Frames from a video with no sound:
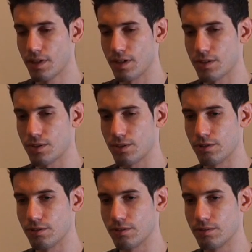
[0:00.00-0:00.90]

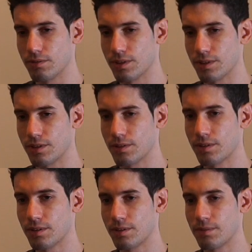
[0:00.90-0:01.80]
So the,
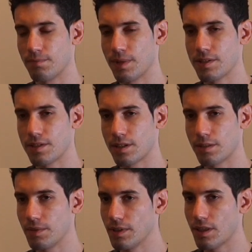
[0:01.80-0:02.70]
the, the basic and
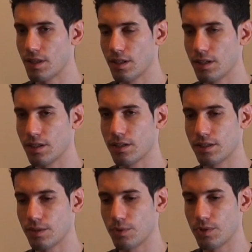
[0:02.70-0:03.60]
immediate thing
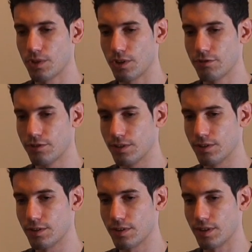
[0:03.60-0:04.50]
that we could offer,
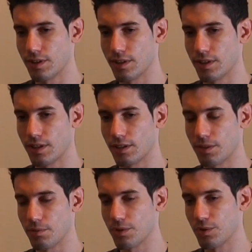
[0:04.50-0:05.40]
uh, and I,
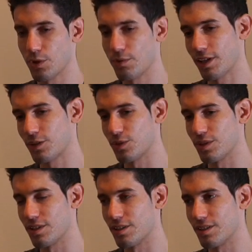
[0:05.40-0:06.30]
am going to go back to
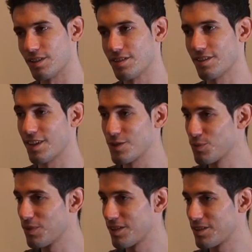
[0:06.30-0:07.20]
the decentralized
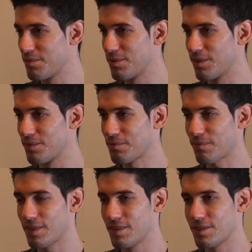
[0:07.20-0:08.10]
Uber example,
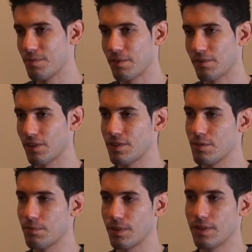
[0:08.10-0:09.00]
is something very
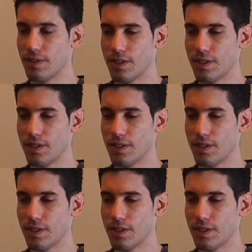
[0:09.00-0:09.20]
simple.